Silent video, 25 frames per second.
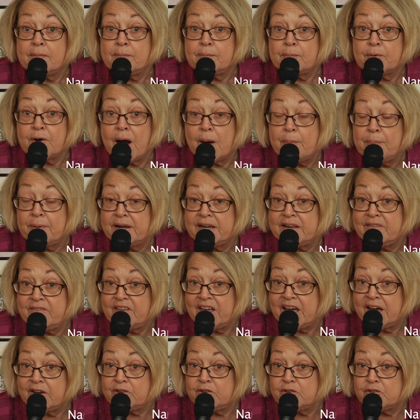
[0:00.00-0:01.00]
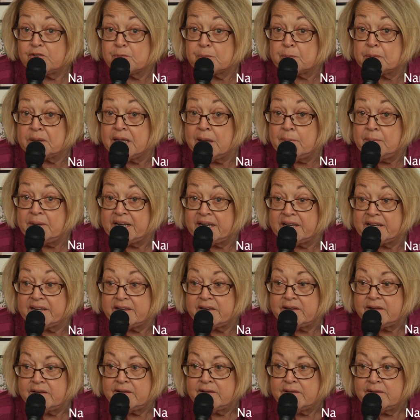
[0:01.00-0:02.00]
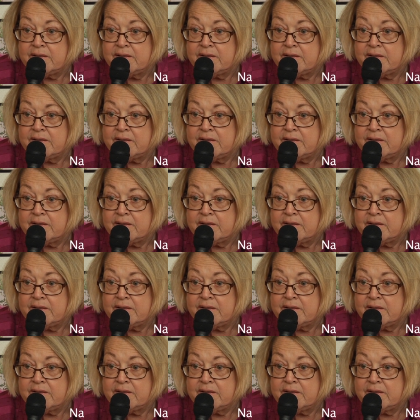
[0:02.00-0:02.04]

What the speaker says: property values plummeted,